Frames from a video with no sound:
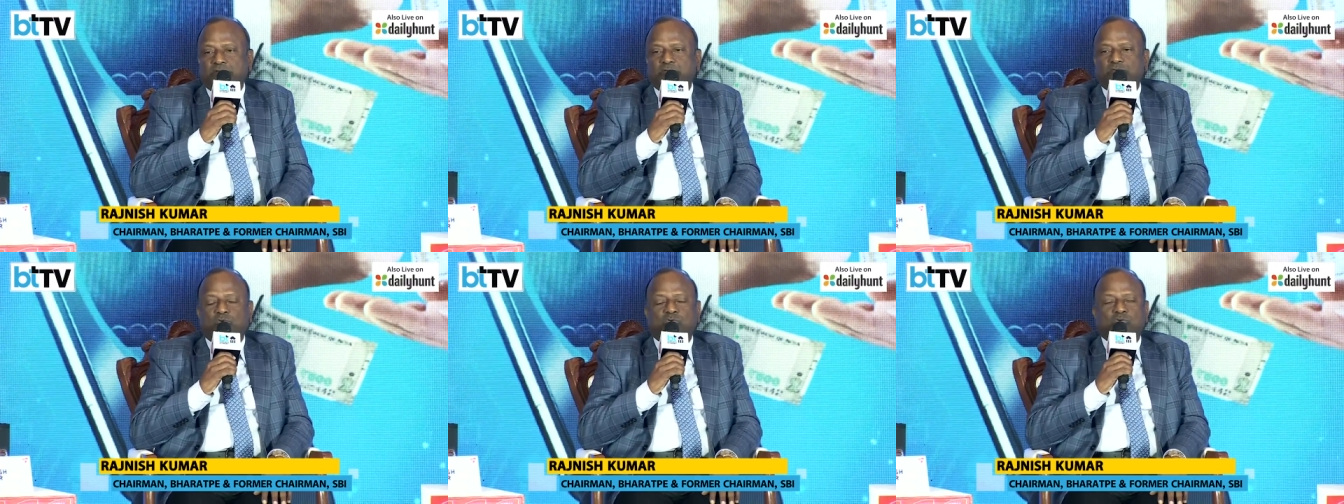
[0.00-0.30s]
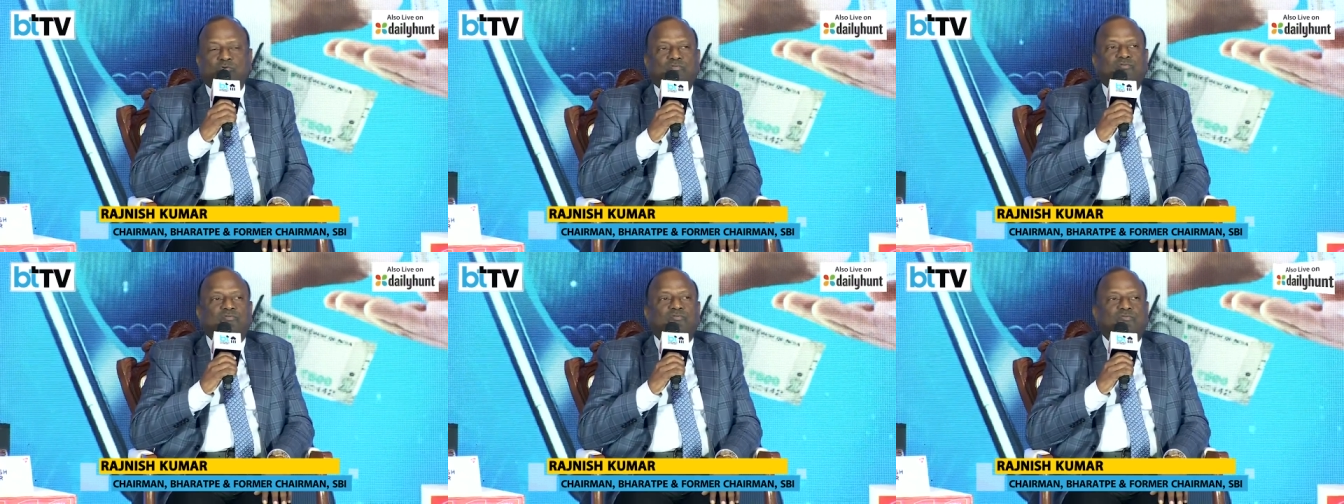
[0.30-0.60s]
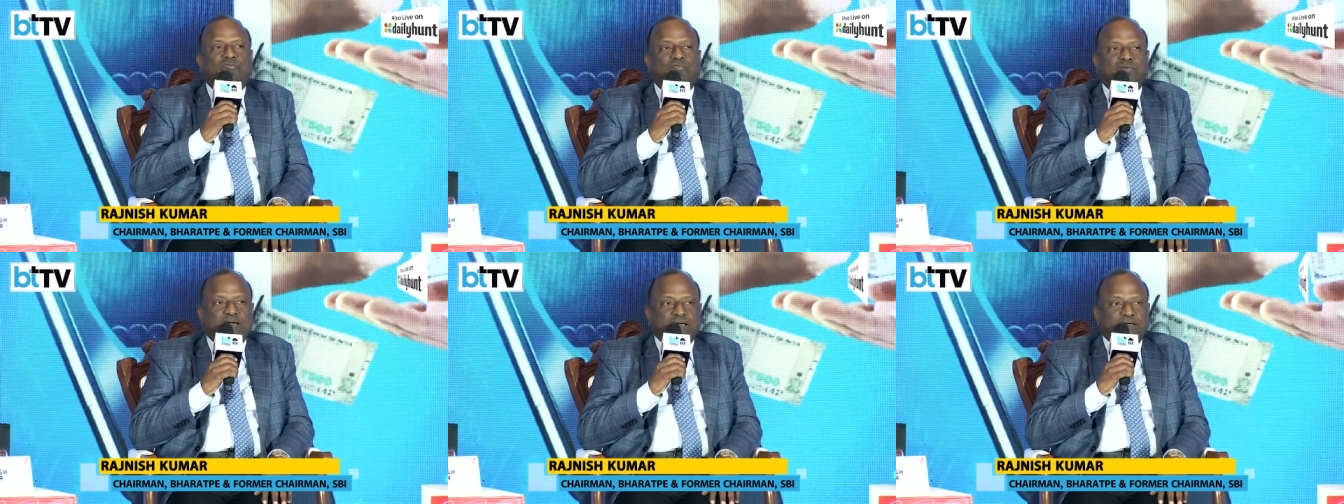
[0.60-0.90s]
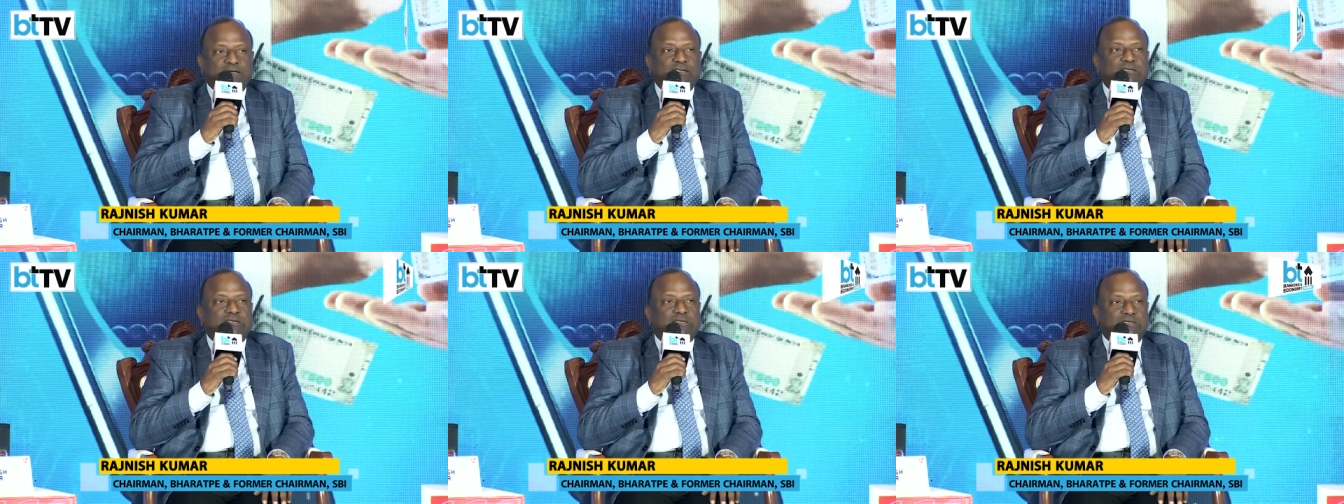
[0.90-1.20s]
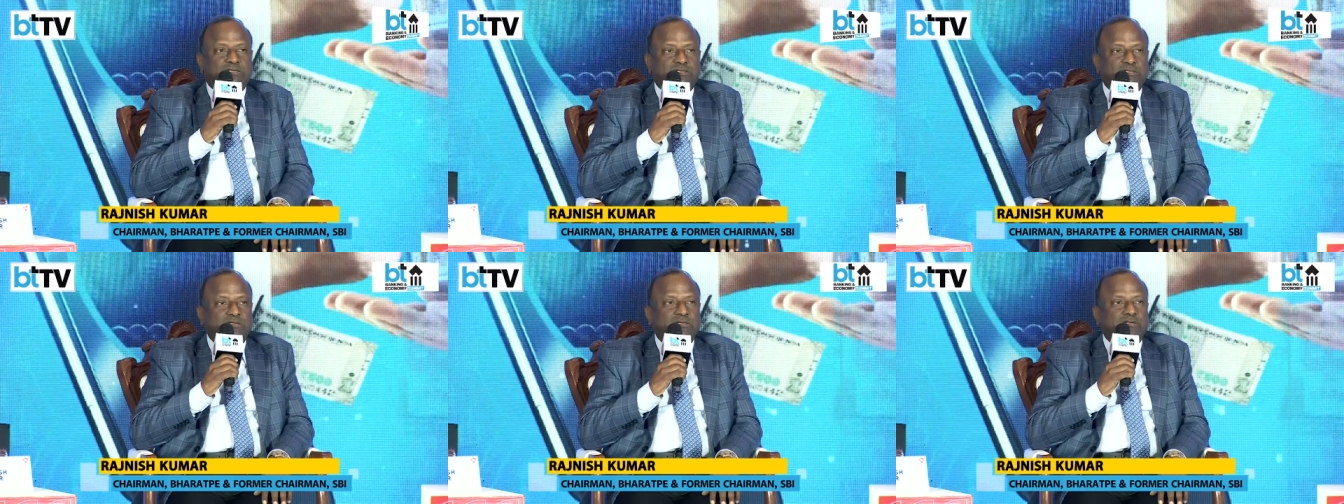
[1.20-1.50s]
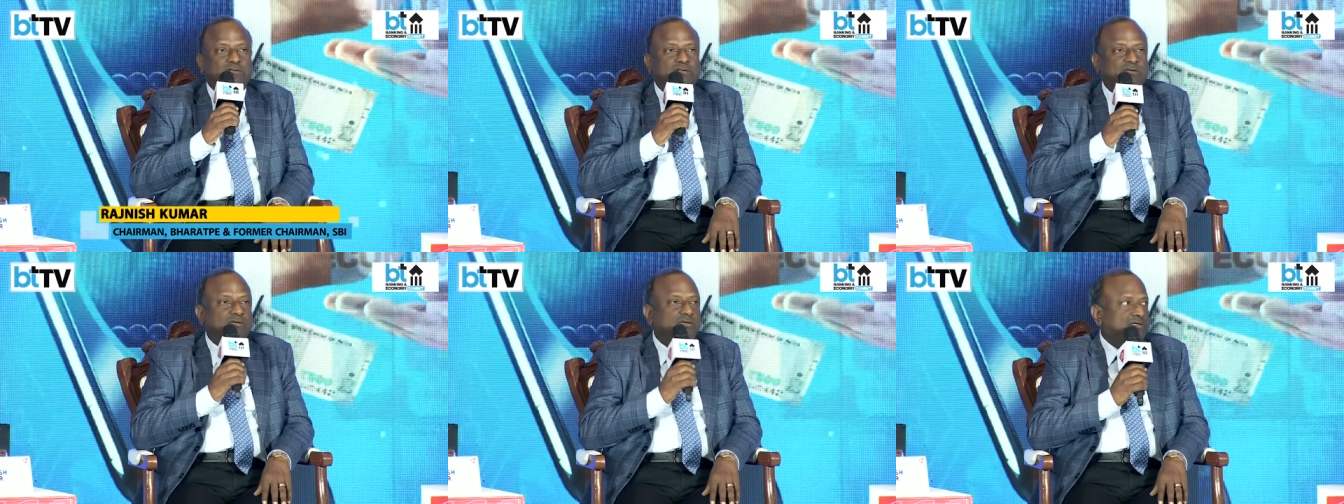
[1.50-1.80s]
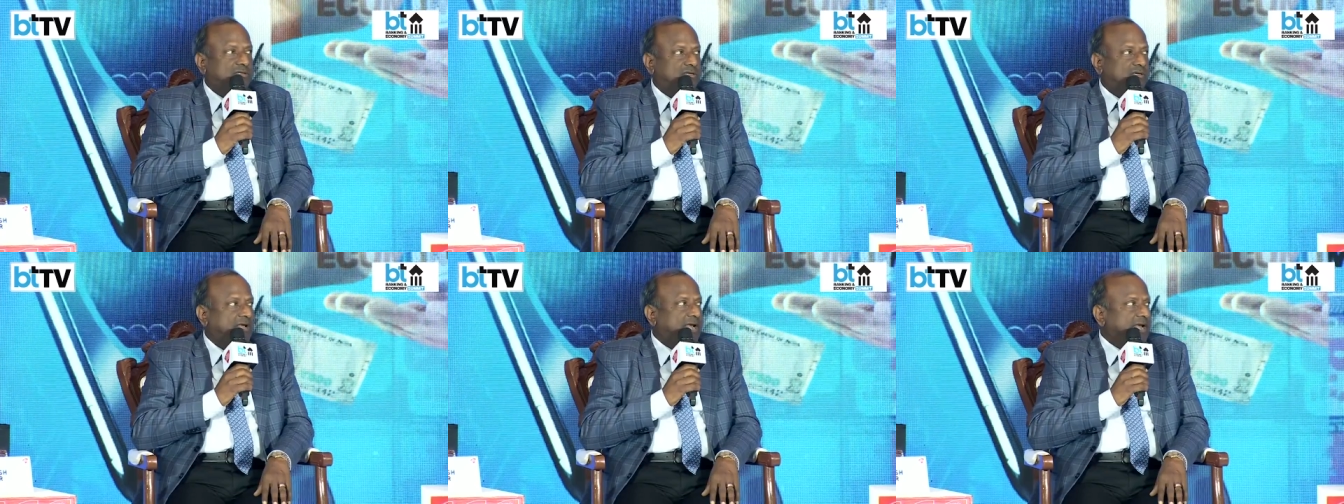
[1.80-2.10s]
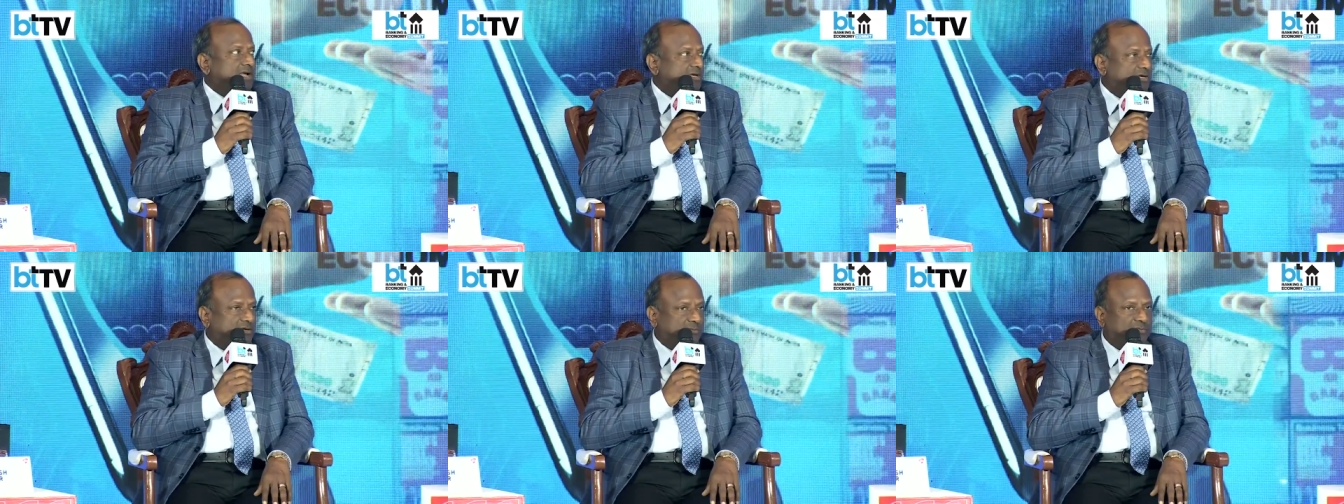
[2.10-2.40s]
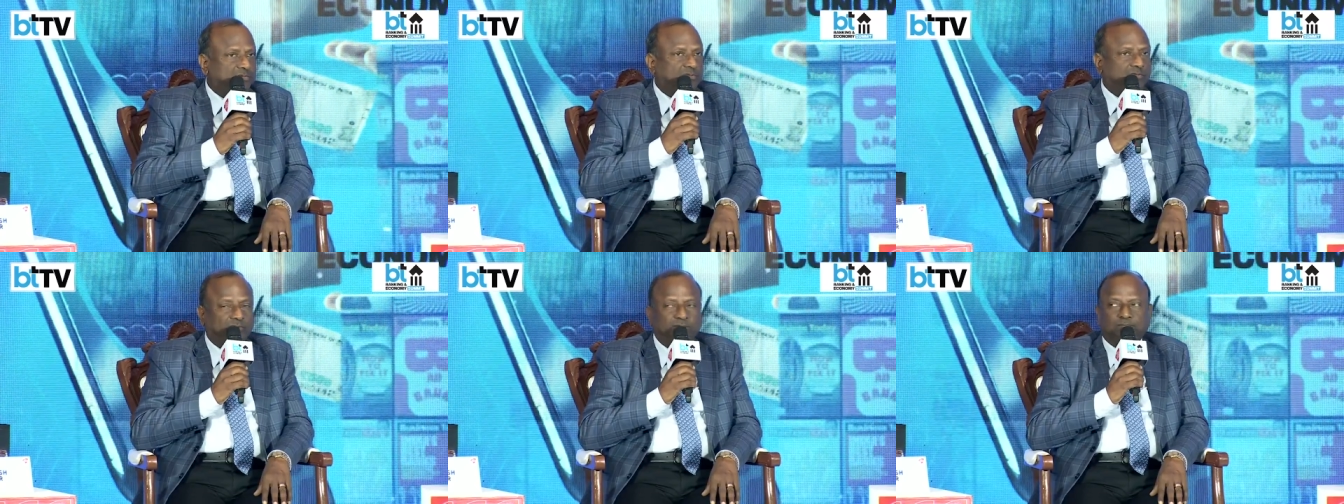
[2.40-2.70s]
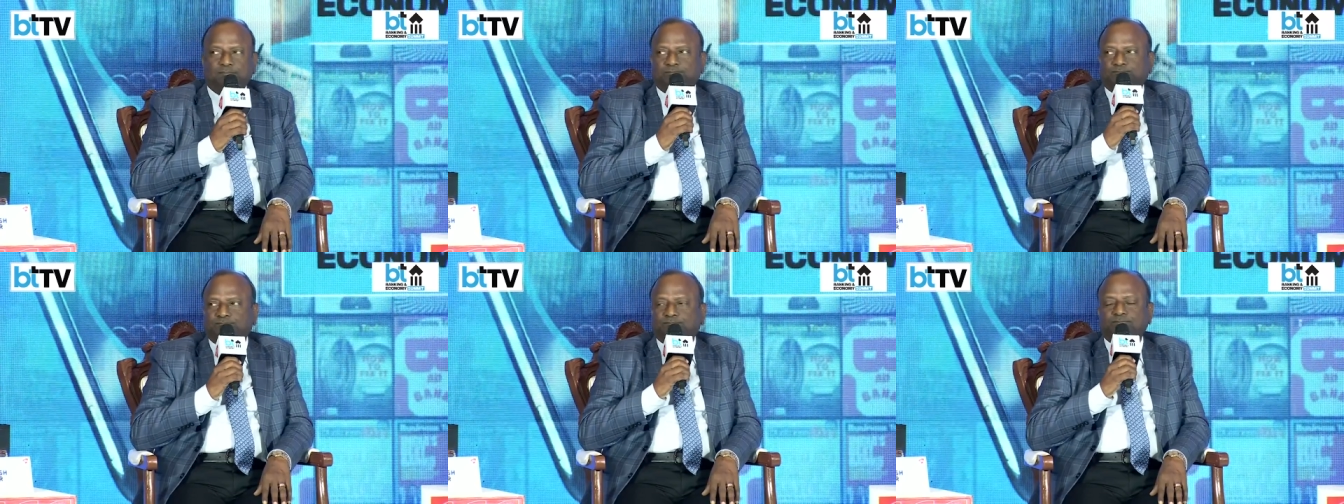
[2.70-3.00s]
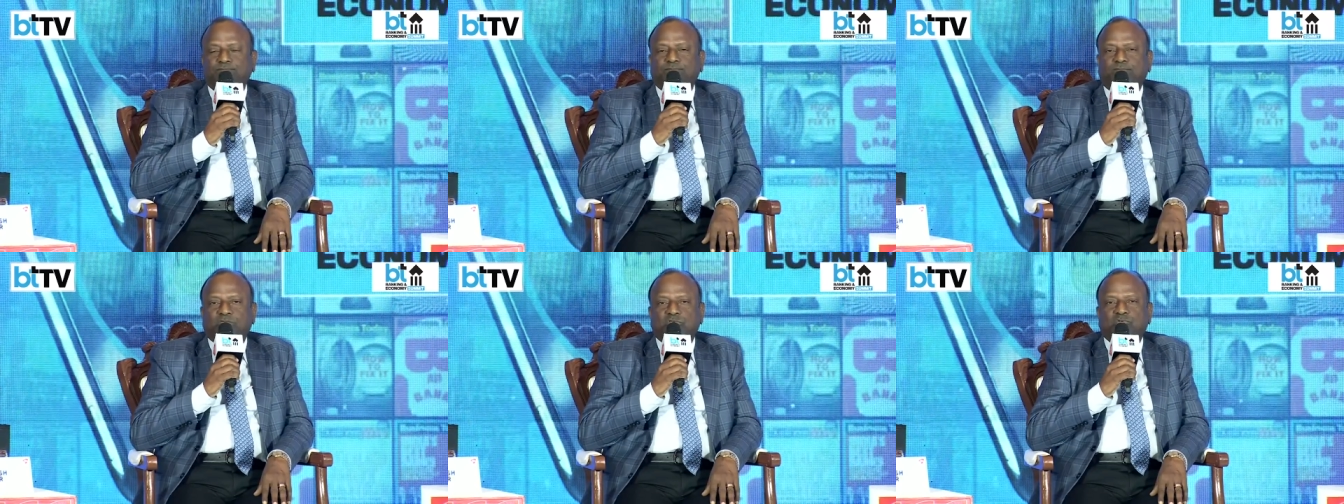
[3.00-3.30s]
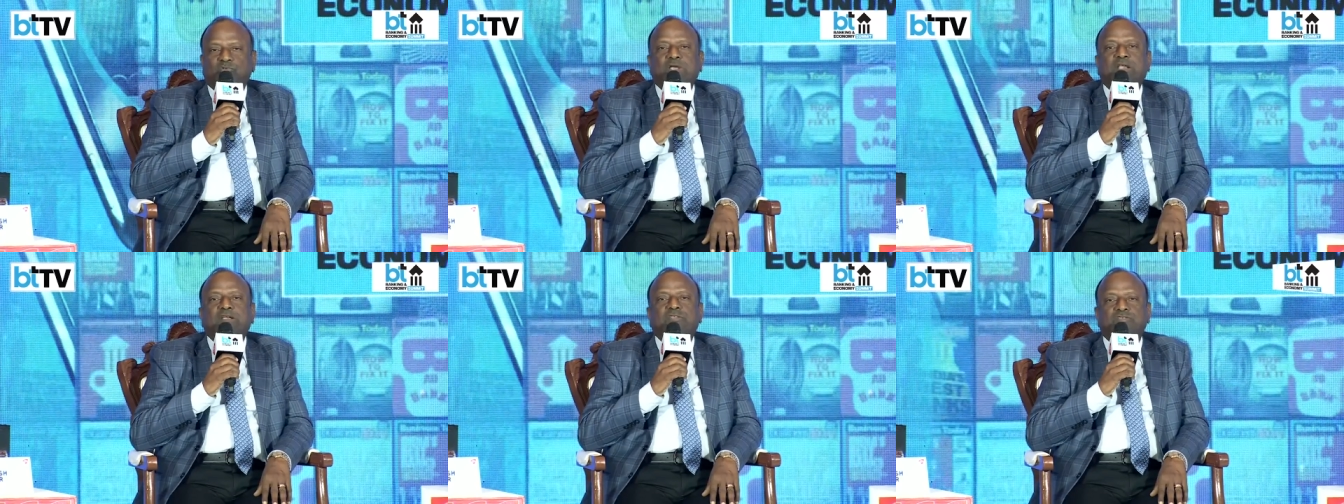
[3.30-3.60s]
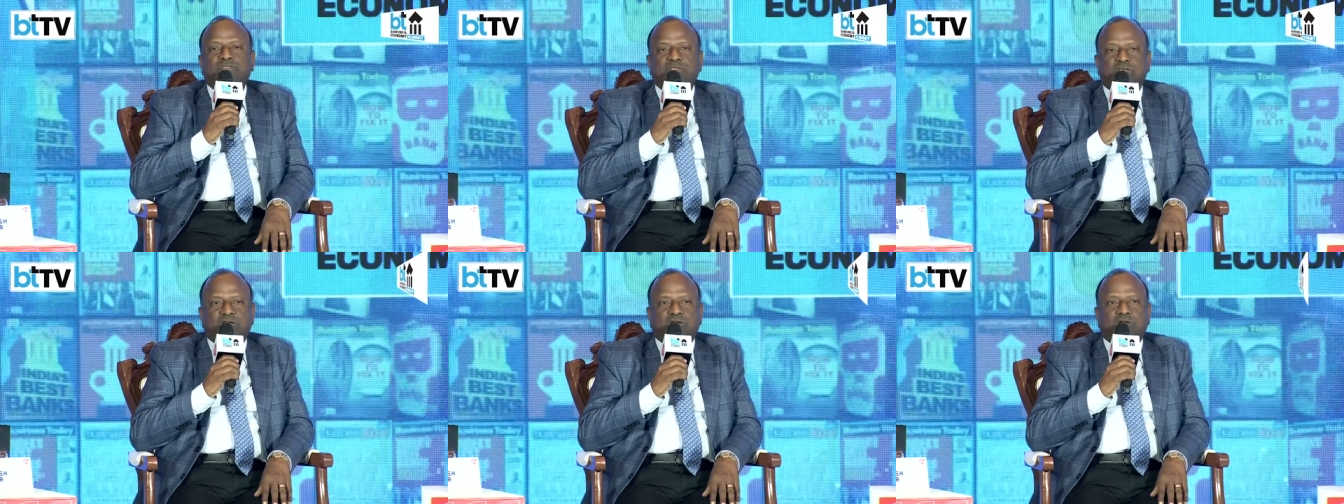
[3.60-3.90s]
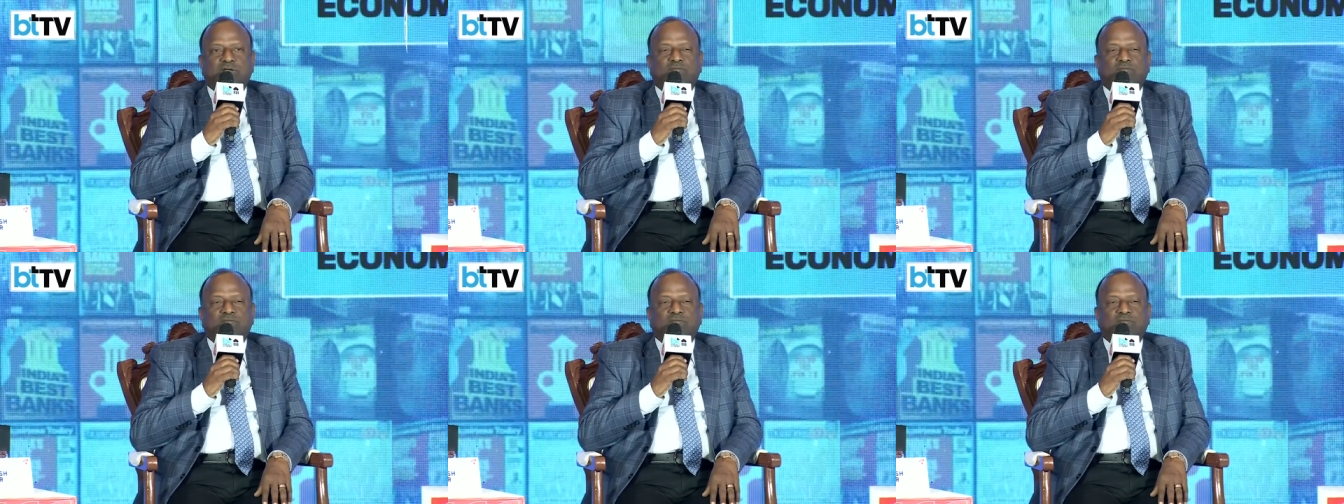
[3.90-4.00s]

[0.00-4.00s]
don't find it lendable. So that is their